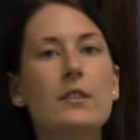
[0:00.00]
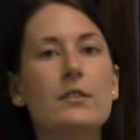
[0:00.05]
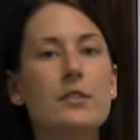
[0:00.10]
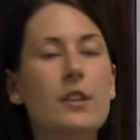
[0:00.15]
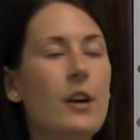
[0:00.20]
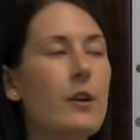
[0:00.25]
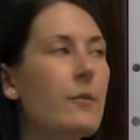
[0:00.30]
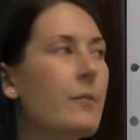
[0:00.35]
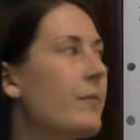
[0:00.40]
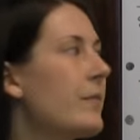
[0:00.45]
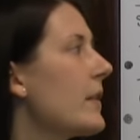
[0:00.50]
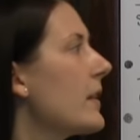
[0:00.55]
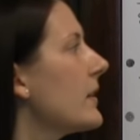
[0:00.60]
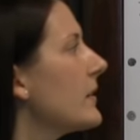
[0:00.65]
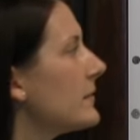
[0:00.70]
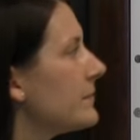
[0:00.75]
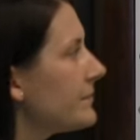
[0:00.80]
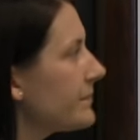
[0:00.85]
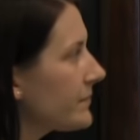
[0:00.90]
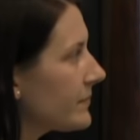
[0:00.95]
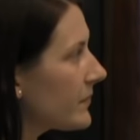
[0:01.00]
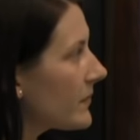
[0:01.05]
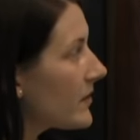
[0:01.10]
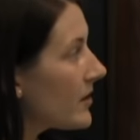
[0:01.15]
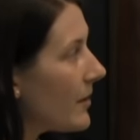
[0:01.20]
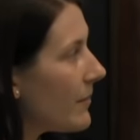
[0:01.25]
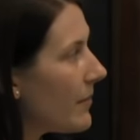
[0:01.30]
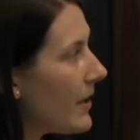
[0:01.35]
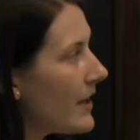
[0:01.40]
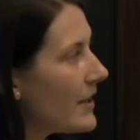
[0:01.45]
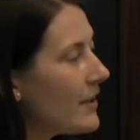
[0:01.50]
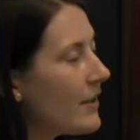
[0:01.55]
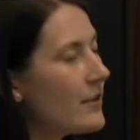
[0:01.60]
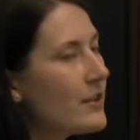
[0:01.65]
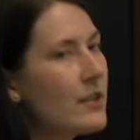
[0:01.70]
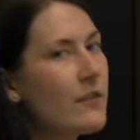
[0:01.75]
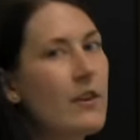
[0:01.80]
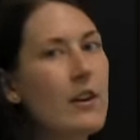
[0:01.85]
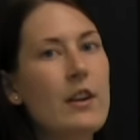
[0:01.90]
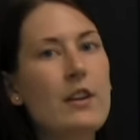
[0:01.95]
So, some
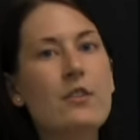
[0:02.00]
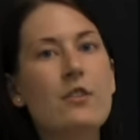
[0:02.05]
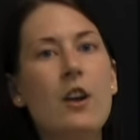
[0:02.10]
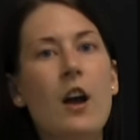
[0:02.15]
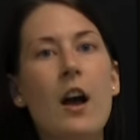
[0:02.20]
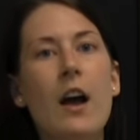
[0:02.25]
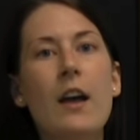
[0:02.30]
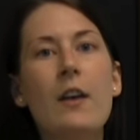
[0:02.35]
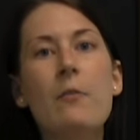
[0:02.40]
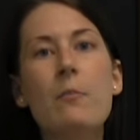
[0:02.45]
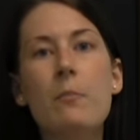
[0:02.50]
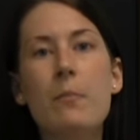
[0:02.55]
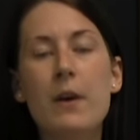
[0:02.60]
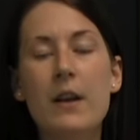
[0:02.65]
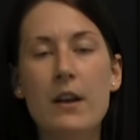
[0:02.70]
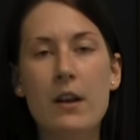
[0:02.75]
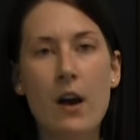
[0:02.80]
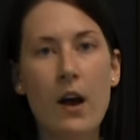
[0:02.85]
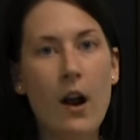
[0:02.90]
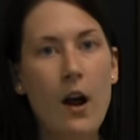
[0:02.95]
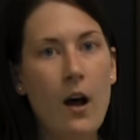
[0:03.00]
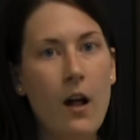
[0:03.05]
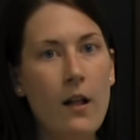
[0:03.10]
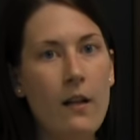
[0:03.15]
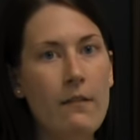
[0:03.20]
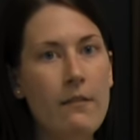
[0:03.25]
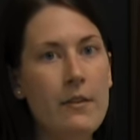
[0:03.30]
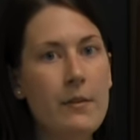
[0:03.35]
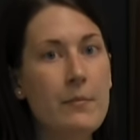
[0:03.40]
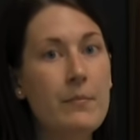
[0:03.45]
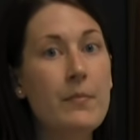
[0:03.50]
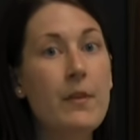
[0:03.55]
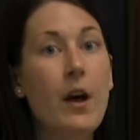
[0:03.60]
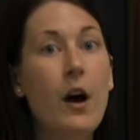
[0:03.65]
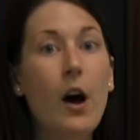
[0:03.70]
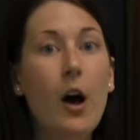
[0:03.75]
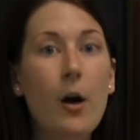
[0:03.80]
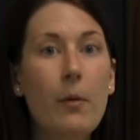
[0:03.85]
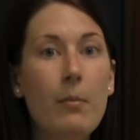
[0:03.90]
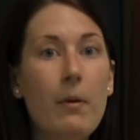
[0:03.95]
plateaus are very dry, but not all of them.
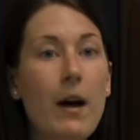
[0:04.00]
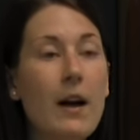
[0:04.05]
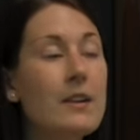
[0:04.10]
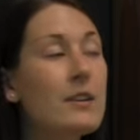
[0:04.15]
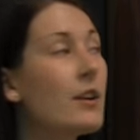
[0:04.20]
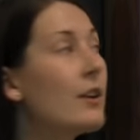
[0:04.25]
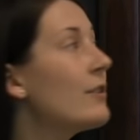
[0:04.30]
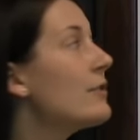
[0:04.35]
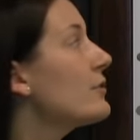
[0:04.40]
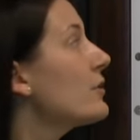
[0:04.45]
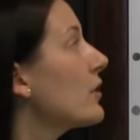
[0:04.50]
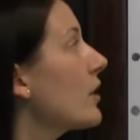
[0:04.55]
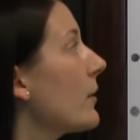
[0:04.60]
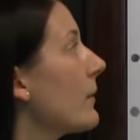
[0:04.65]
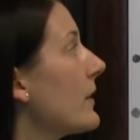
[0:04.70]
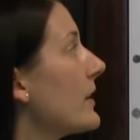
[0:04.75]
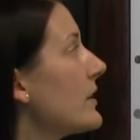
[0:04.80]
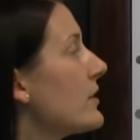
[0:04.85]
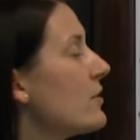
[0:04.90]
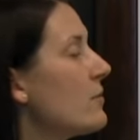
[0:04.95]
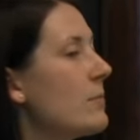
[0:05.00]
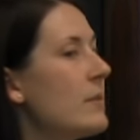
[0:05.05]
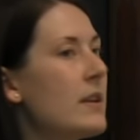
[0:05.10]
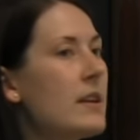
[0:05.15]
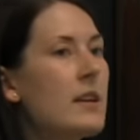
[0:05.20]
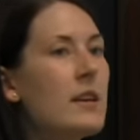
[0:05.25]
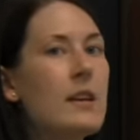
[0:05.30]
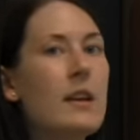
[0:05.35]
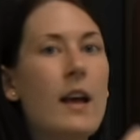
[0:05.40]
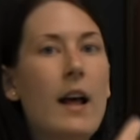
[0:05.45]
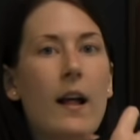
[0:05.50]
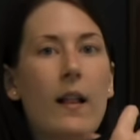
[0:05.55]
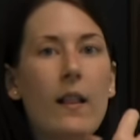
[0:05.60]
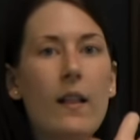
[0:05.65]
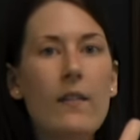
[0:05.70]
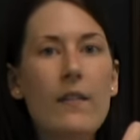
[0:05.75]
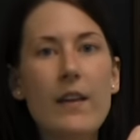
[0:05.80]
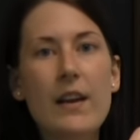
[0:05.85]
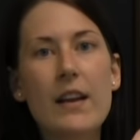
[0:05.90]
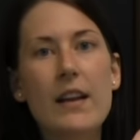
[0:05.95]
All plateaus are going to be
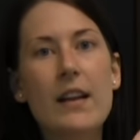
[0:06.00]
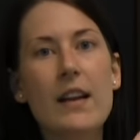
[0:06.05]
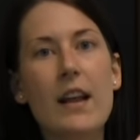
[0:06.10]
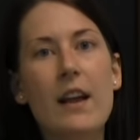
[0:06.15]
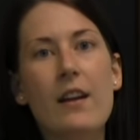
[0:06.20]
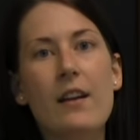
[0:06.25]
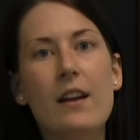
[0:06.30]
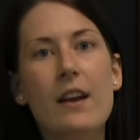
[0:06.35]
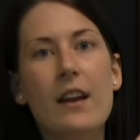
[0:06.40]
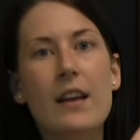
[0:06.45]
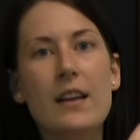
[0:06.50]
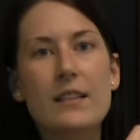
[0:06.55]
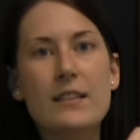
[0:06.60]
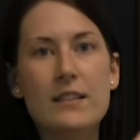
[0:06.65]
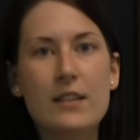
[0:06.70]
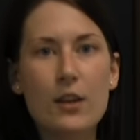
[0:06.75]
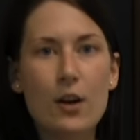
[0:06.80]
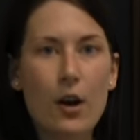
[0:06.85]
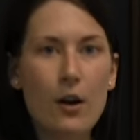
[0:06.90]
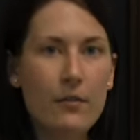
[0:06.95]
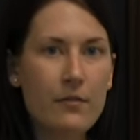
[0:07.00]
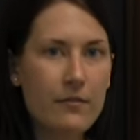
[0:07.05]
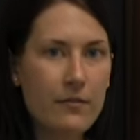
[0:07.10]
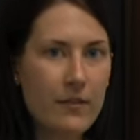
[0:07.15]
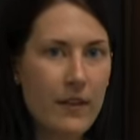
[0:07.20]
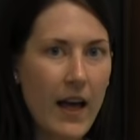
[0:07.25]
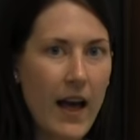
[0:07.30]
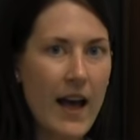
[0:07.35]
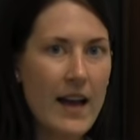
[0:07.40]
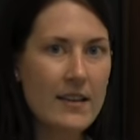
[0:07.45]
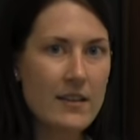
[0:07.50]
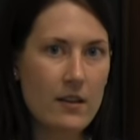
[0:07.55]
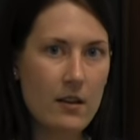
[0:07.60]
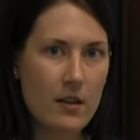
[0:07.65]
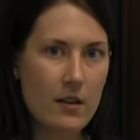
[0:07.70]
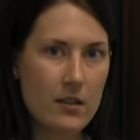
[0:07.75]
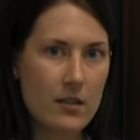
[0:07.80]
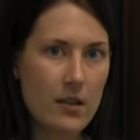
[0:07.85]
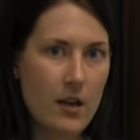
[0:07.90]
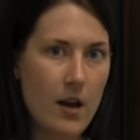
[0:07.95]
elevated areas that are flat
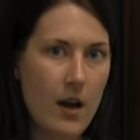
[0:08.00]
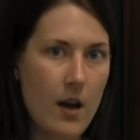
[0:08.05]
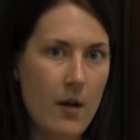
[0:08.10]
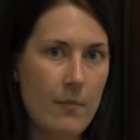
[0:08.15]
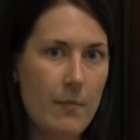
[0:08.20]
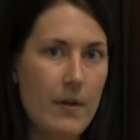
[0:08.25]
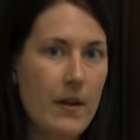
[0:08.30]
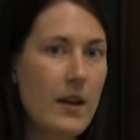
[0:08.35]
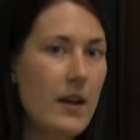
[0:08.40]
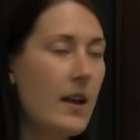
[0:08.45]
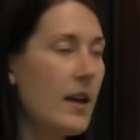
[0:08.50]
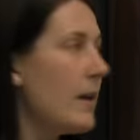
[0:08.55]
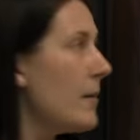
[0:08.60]
on top.